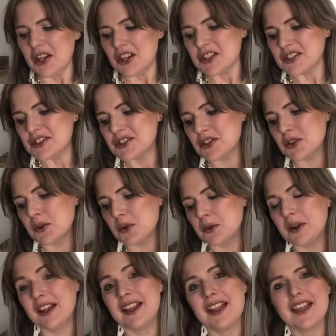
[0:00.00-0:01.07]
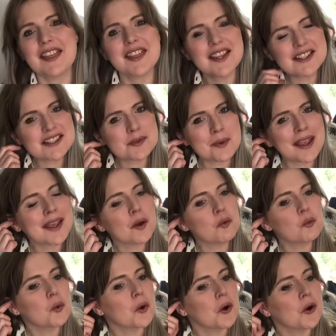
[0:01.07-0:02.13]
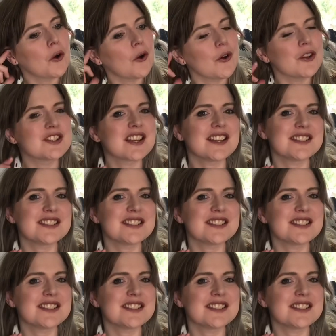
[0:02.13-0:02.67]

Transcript: So this week was